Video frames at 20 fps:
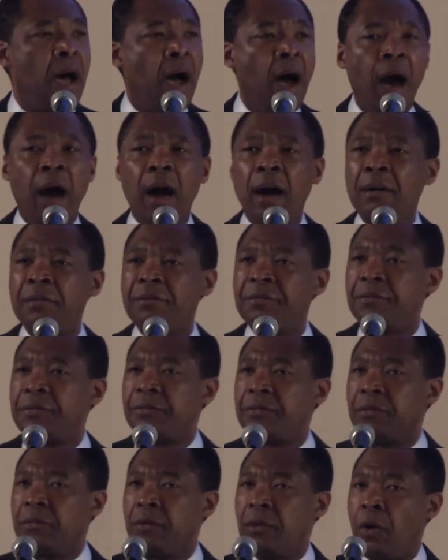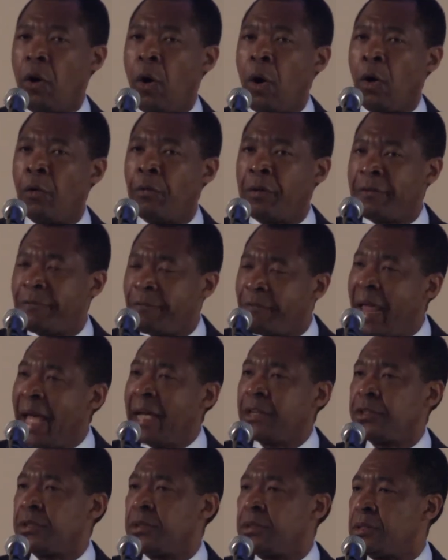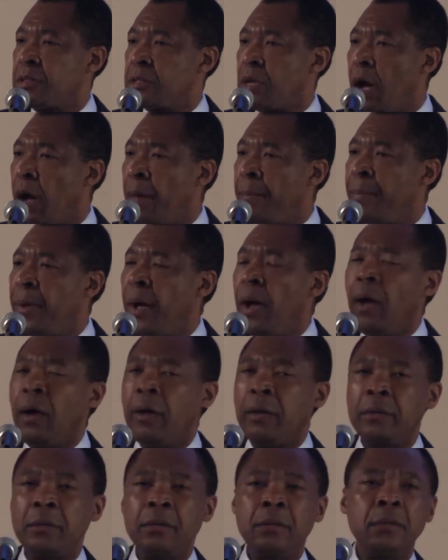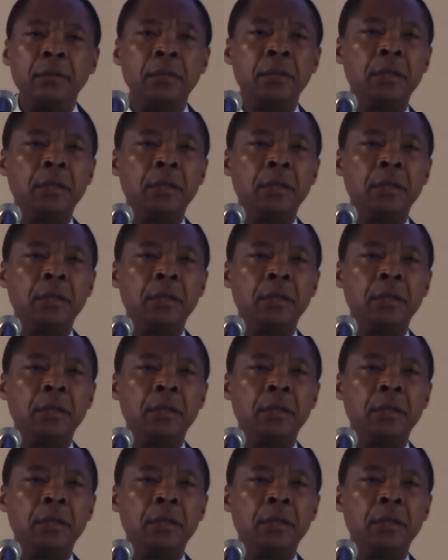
of or reflections upon